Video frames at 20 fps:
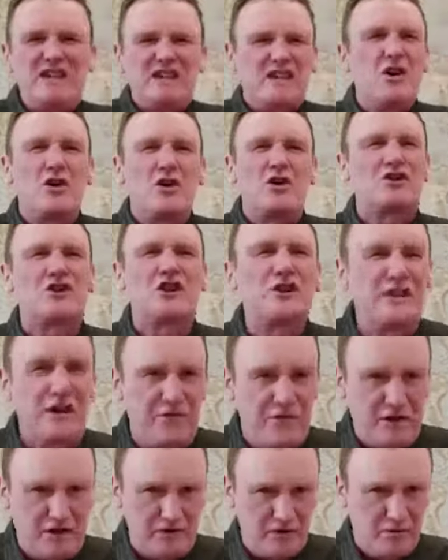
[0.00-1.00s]
not so
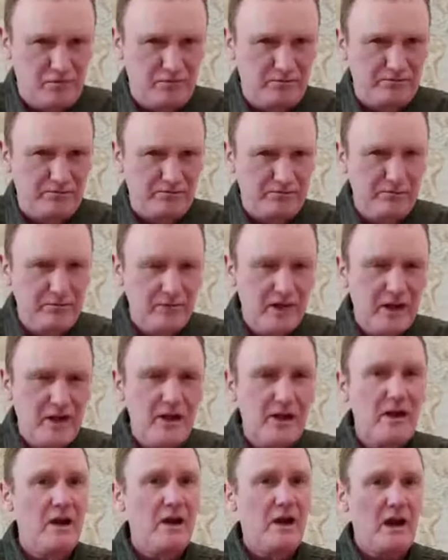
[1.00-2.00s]
difficult.
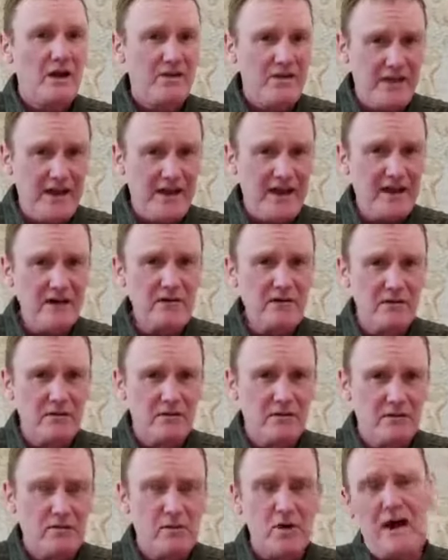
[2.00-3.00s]
And
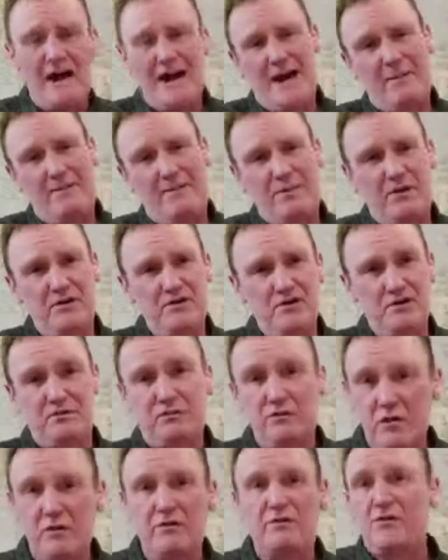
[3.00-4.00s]
then what happens?
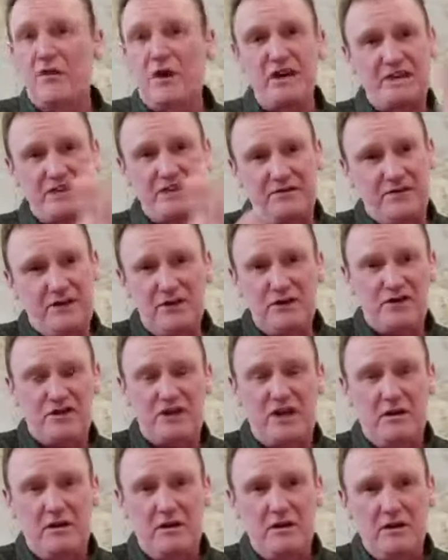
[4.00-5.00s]
Well, vice
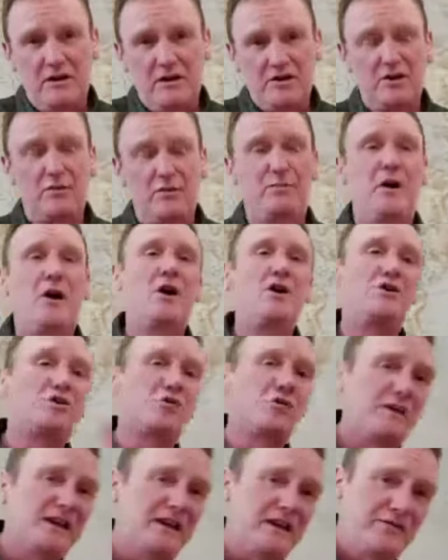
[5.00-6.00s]
versa. Your partner
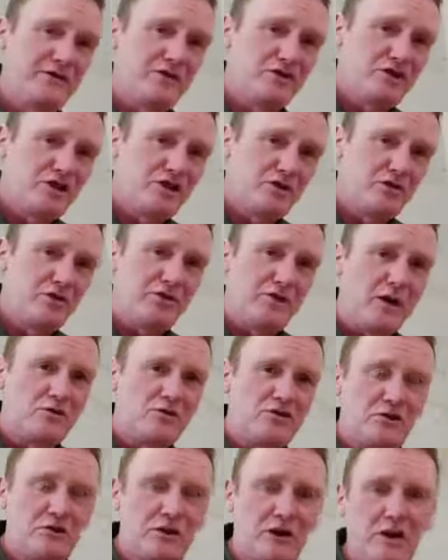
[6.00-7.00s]
will be given 2
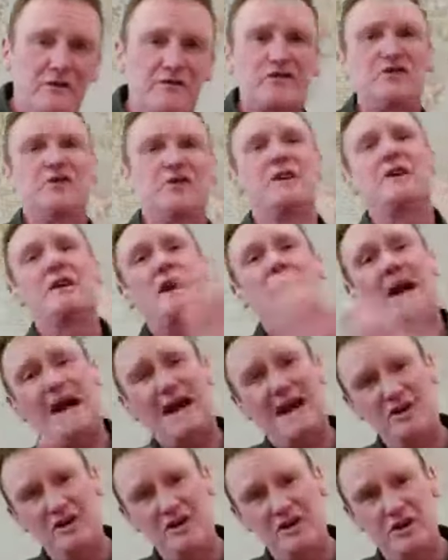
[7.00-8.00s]
photographs
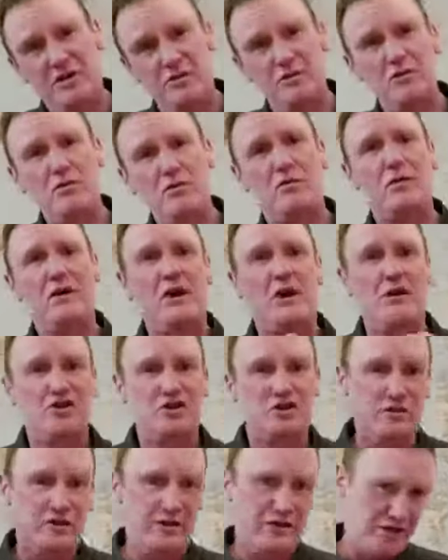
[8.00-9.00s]
and you will
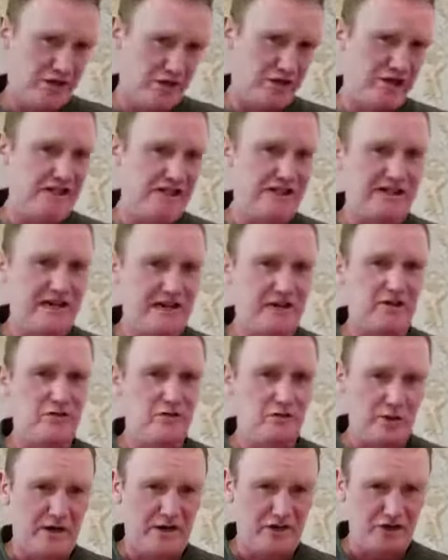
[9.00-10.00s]
answer a
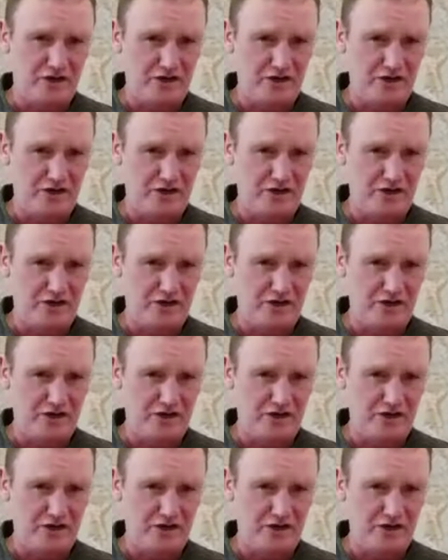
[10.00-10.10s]
30-second question.